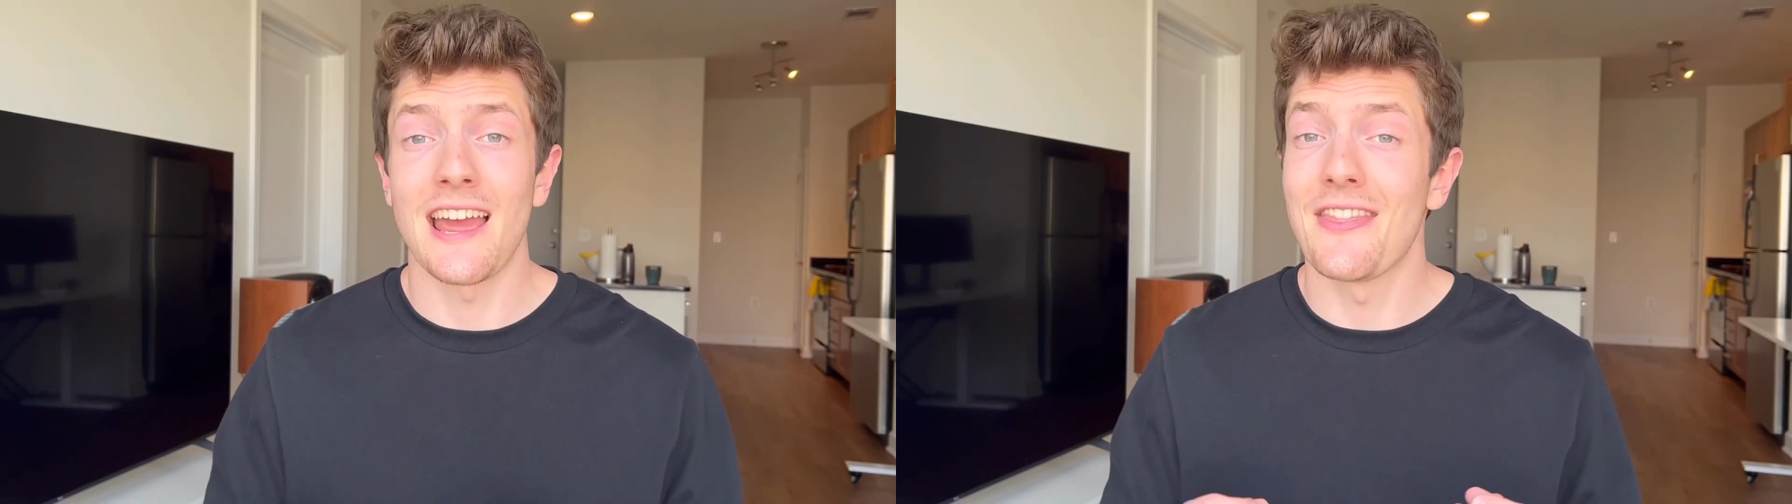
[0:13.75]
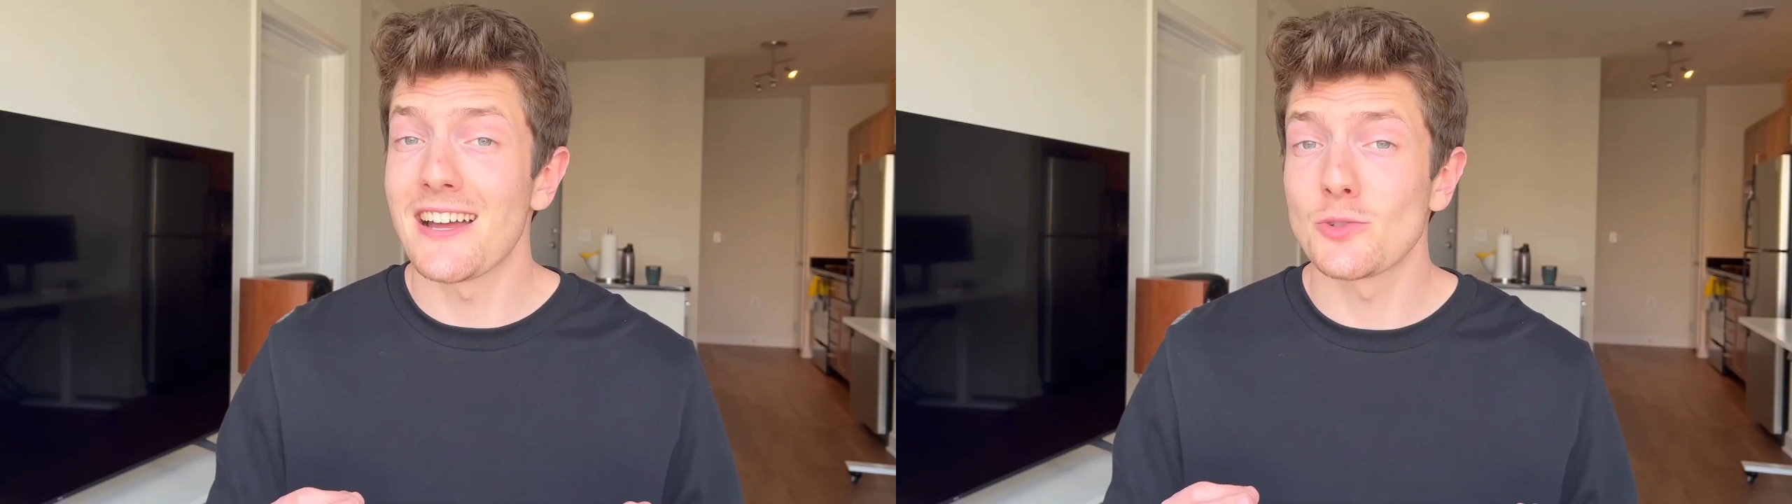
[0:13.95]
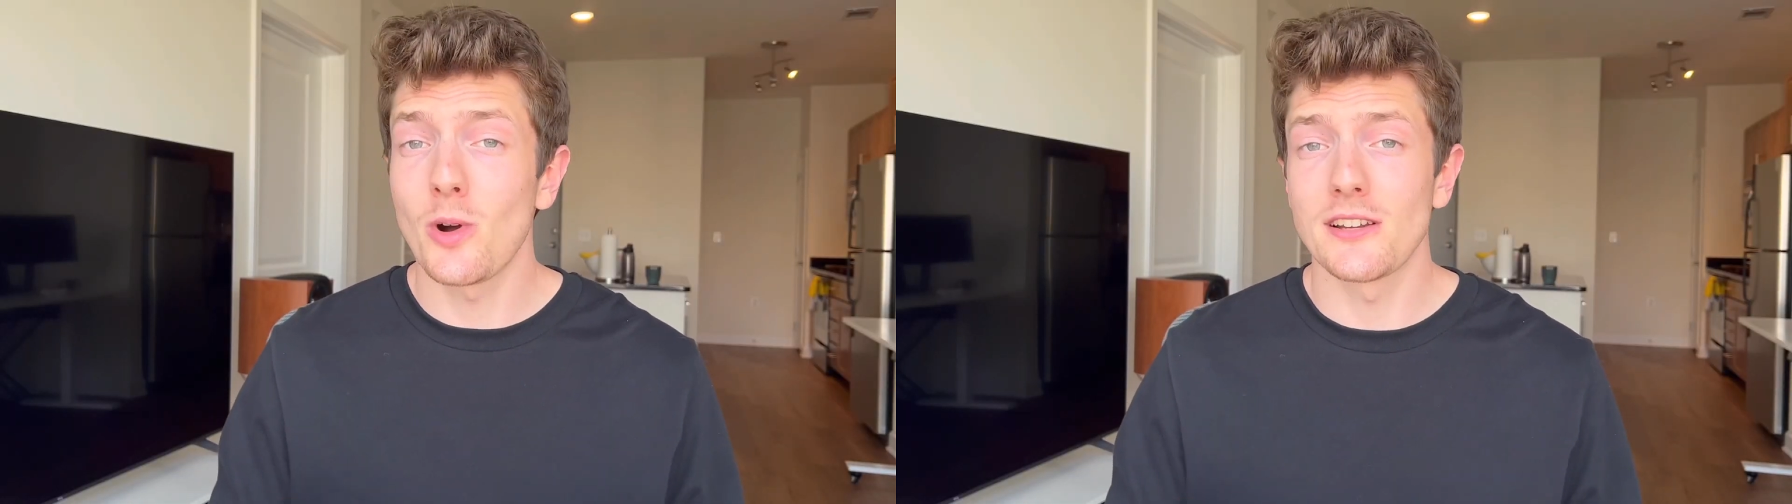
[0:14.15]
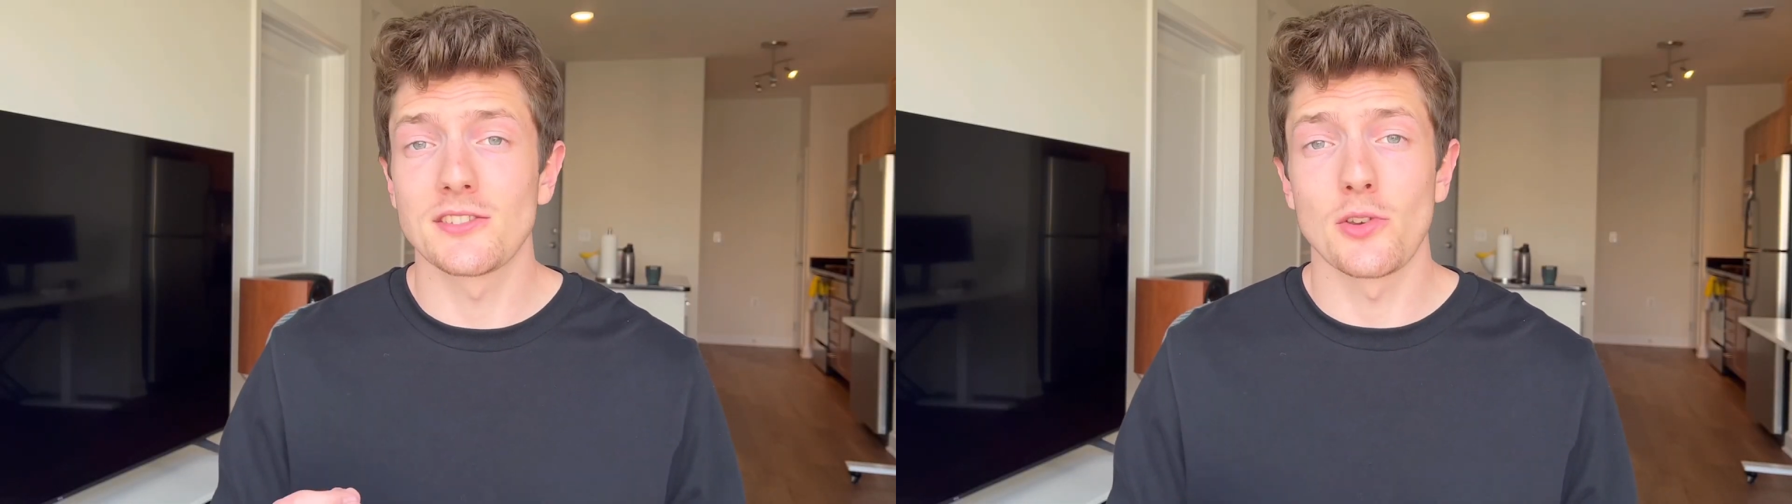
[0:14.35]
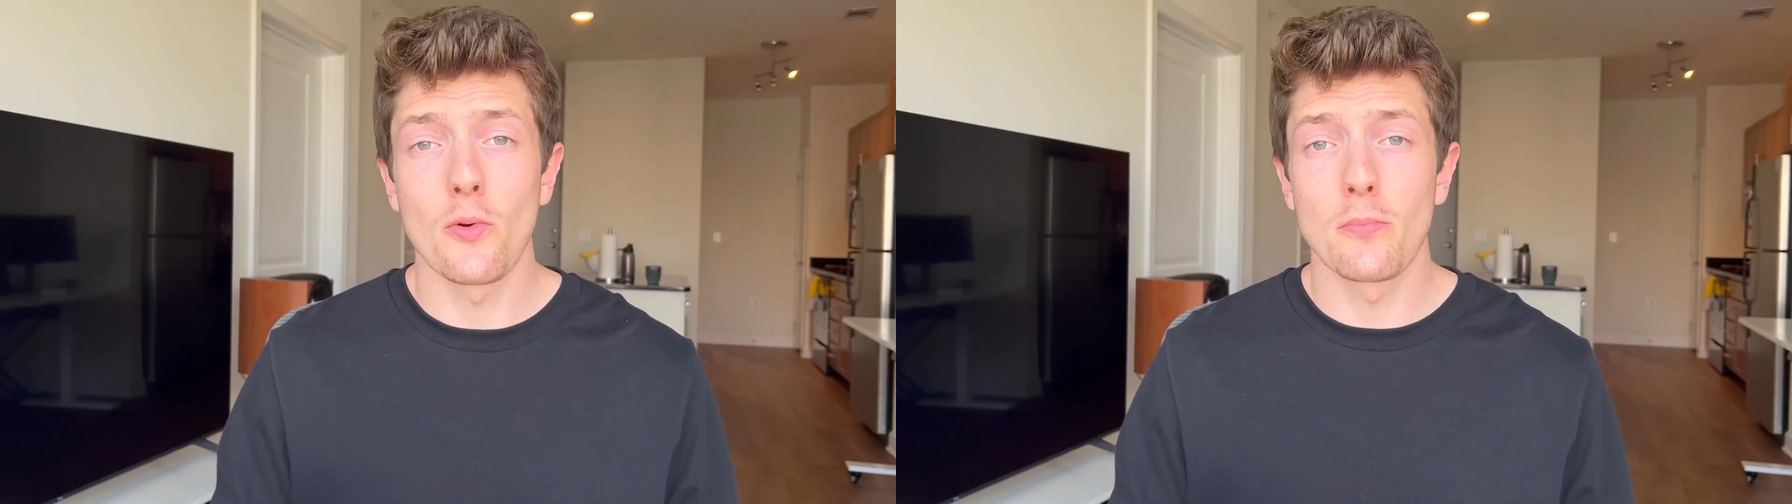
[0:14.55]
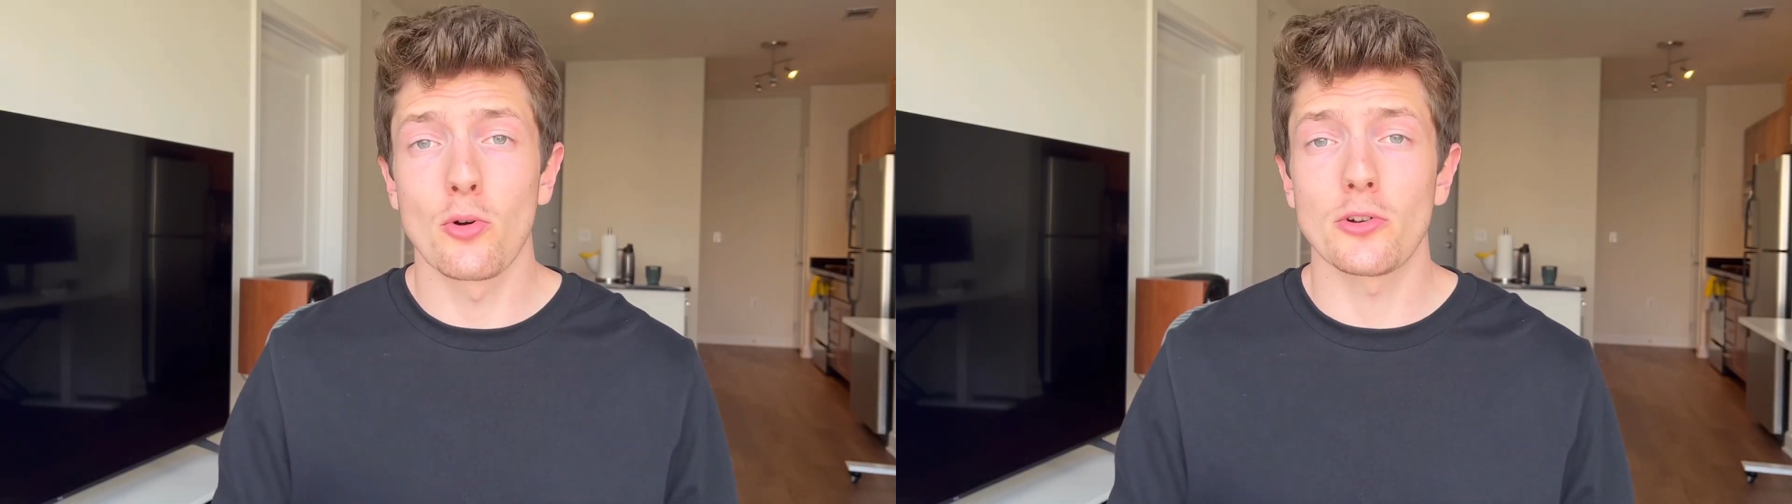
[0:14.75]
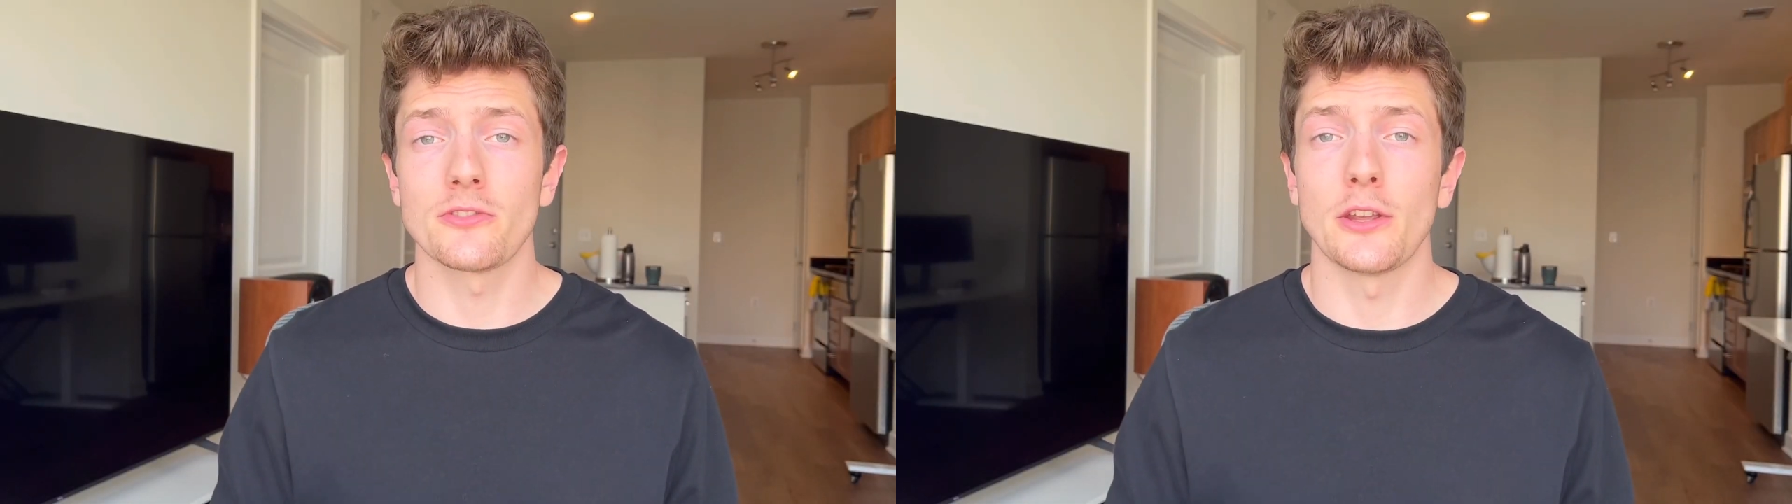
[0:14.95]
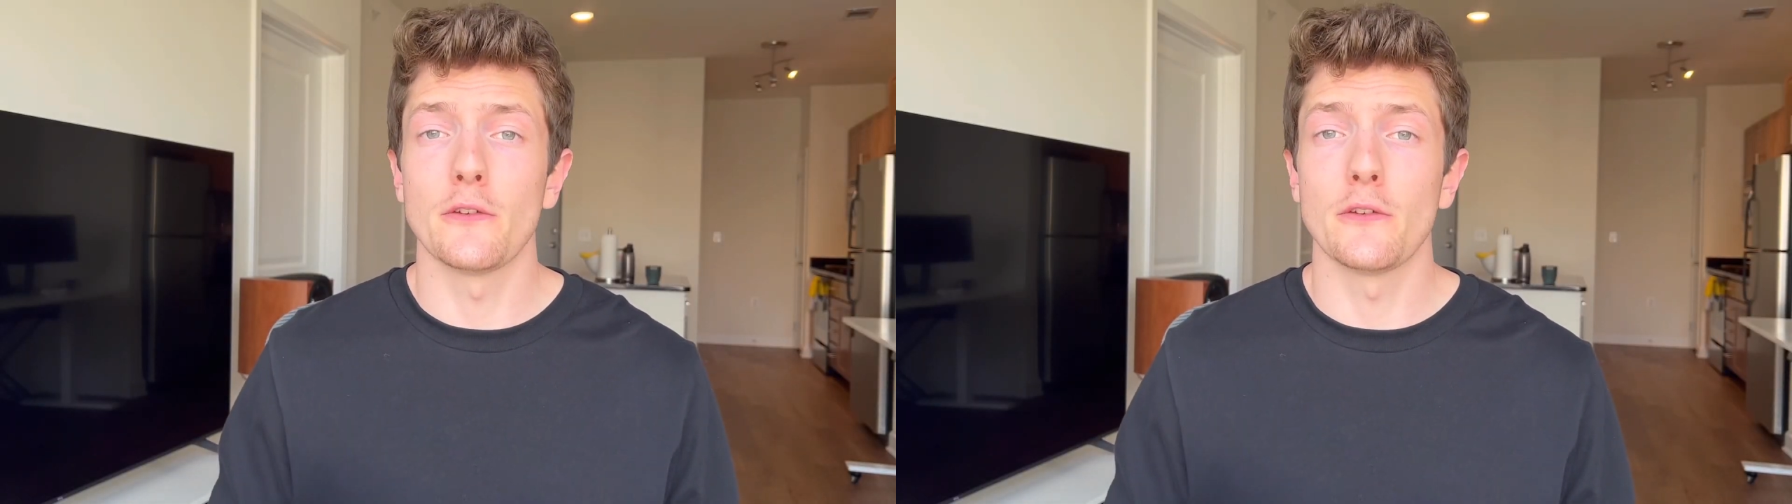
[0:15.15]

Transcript: and that's why it's so important that